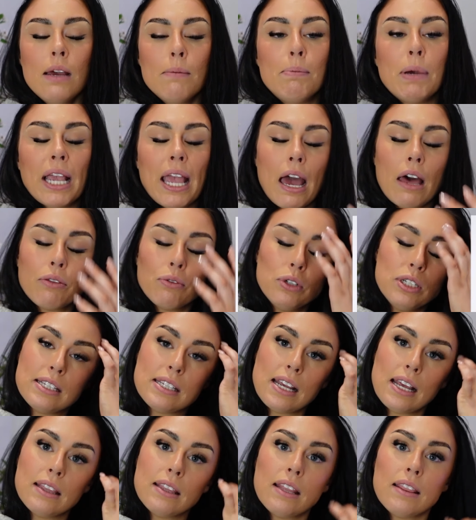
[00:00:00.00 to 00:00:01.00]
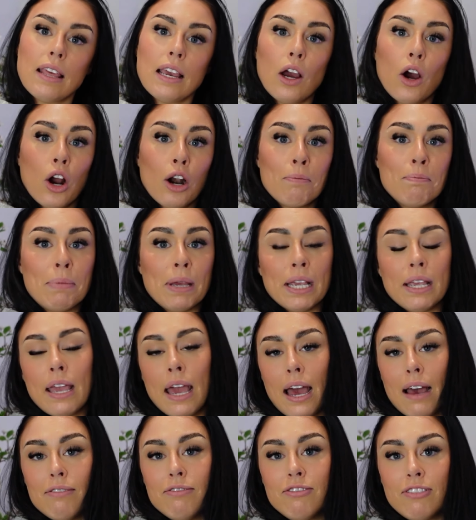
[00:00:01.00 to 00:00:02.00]
But Catherine said that they are big
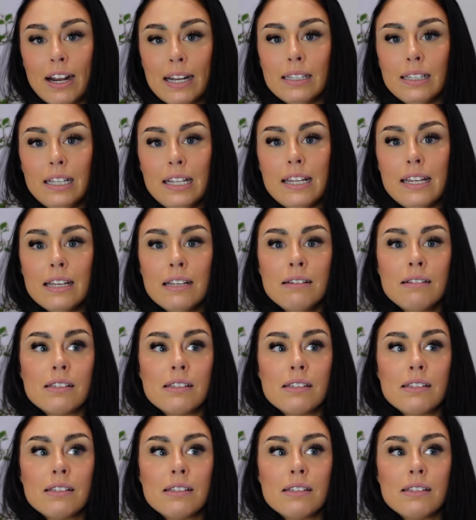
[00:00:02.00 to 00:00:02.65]
calf friendly,